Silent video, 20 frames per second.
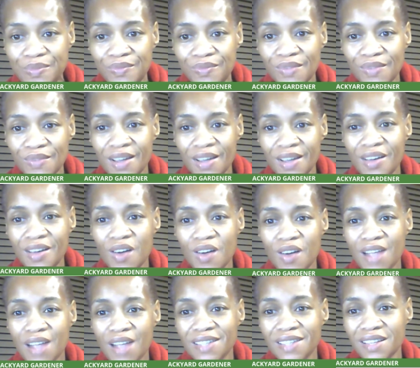
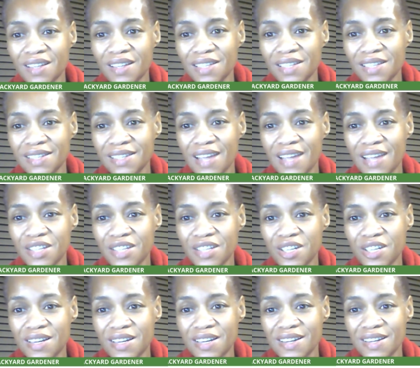Congrats on 600.
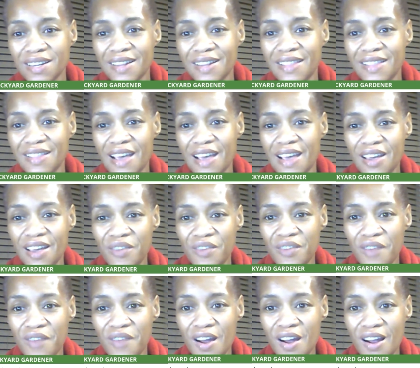Thank you,
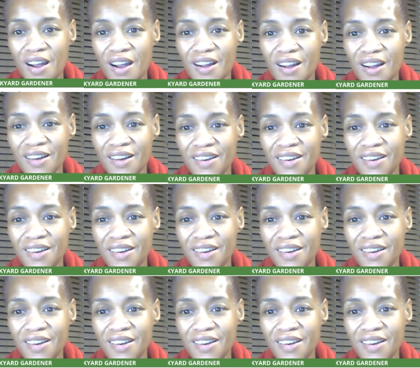Vern.